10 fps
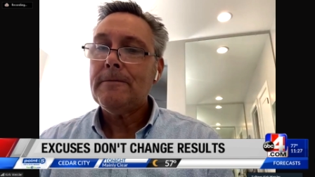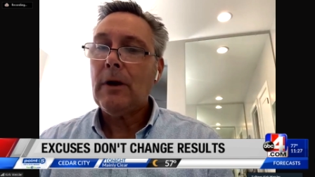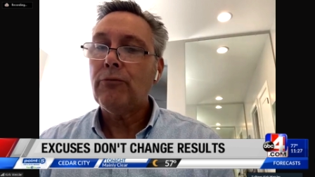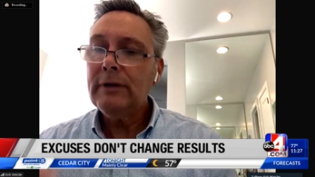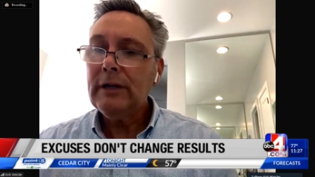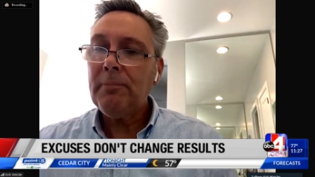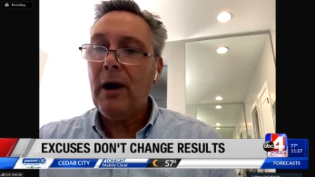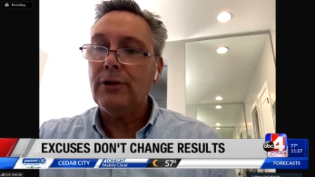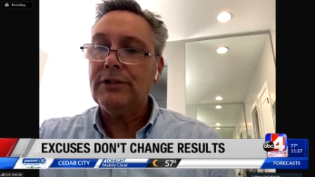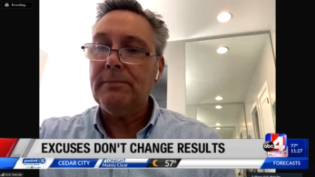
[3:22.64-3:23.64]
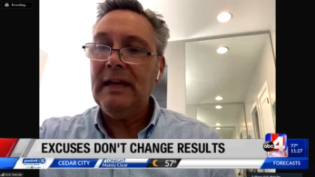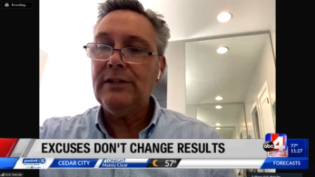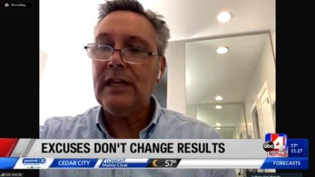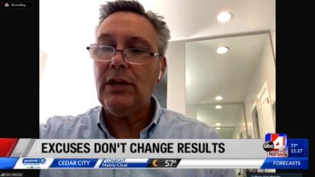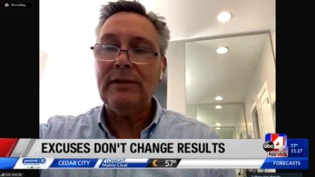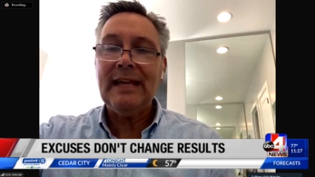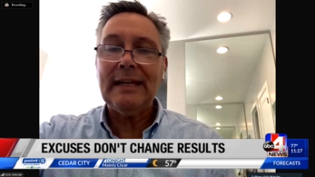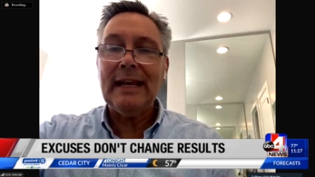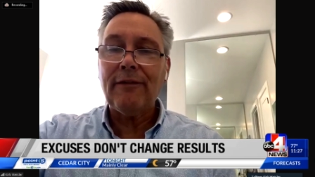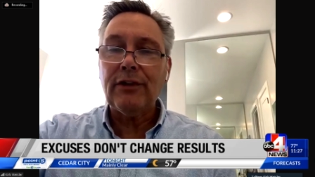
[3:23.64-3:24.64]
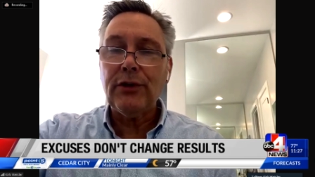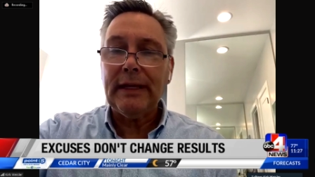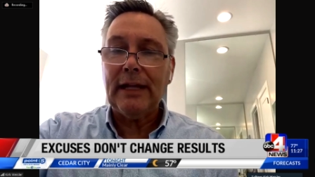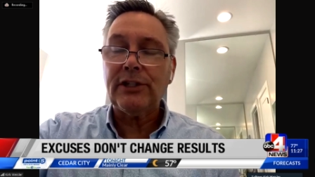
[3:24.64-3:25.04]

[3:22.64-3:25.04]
a real apology means that you intend to never do it again.